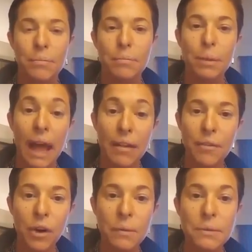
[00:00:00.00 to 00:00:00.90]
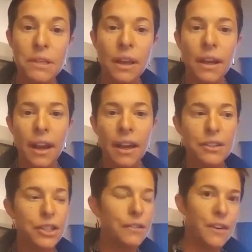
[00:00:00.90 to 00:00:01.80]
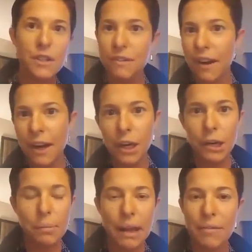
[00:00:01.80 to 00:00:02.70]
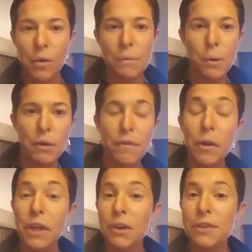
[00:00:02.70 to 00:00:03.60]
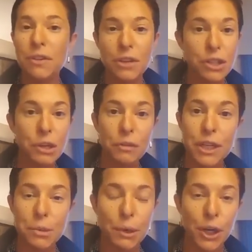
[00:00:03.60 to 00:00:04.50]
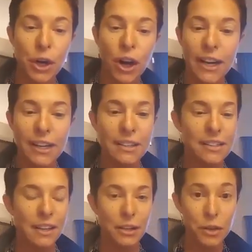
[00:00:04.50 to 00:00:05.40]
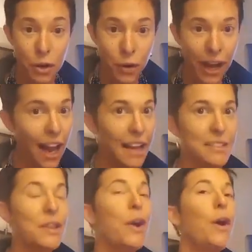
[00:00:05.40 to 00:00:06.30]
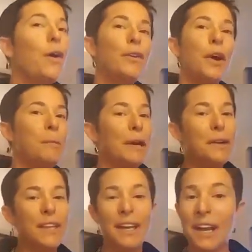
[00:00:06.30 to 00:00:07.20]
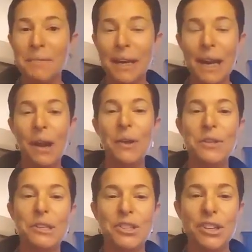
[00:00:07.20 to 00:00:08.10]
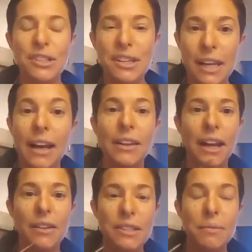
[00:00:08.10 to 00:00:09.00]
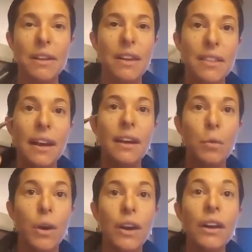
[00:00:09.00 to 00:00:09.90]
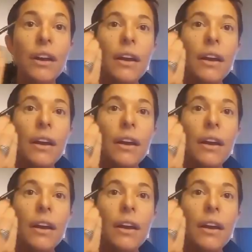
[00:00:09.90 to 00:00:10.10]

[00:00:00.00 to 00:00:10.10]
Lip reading: platforms and to diversify your platform portfolio so that you can reach a broader audience. And you guys know better than anybody else just exactly how something like that can work.